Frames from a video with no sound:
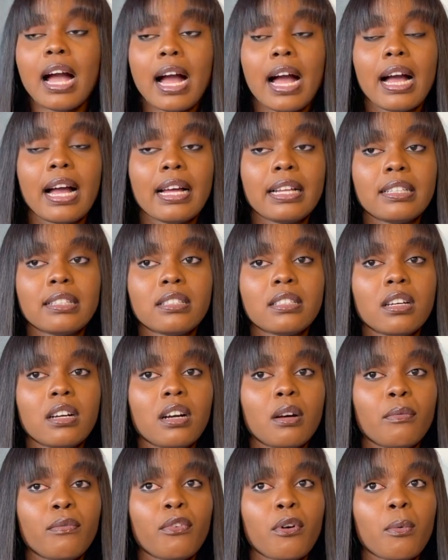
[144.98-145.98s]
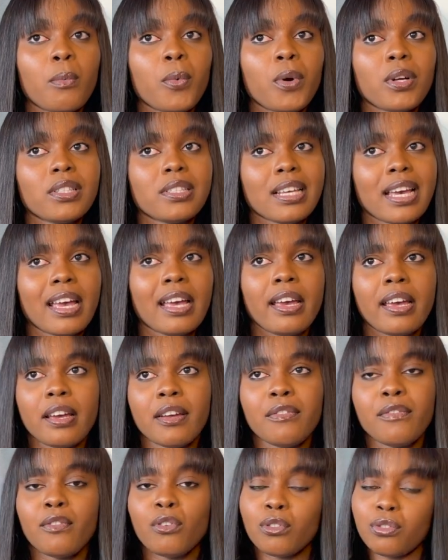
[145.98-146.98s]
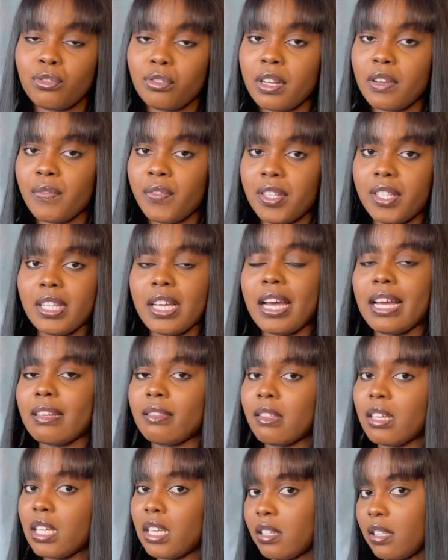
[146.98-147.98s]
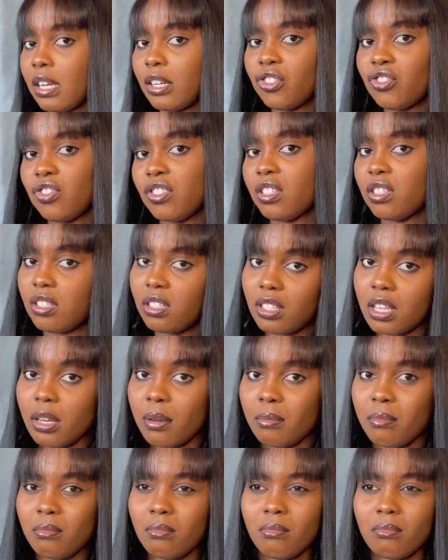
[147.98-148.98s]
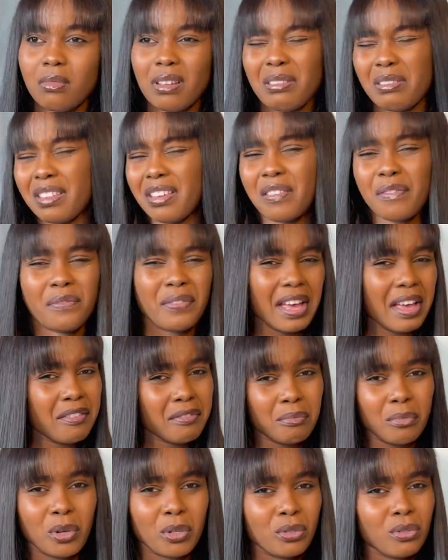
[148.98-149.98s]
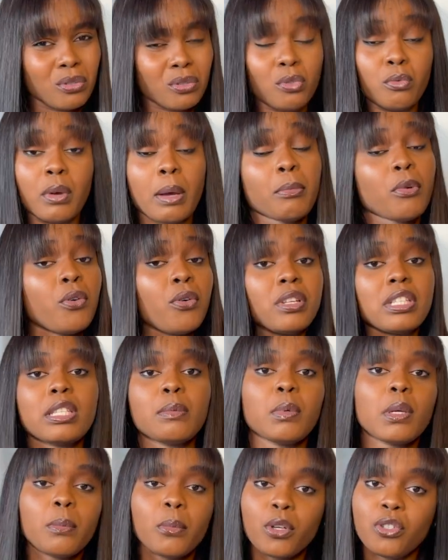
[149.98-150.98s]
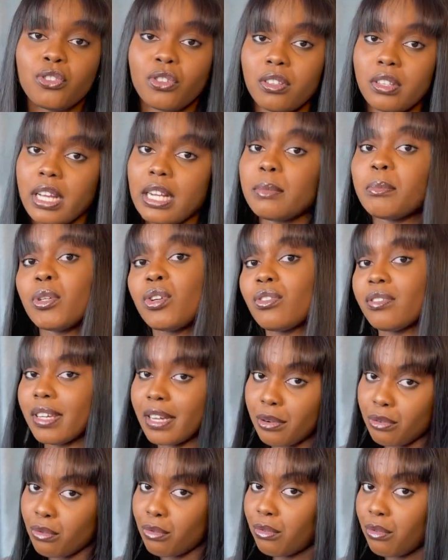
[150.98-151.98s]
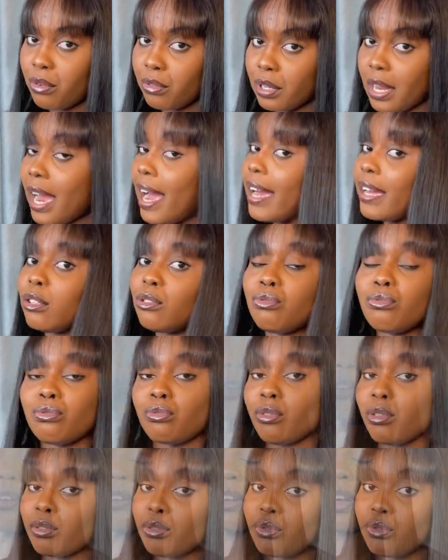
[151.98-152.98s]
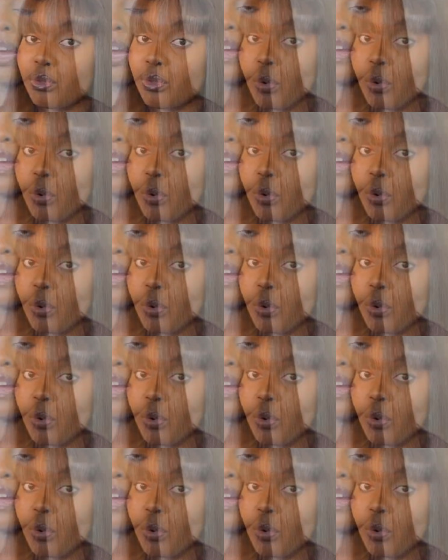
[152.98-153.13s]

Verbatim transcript: And um, from what I heard for student visa, I think is actually the same. I think five months or so. But I'm not going to speak much on that because I do not. I do not. Know.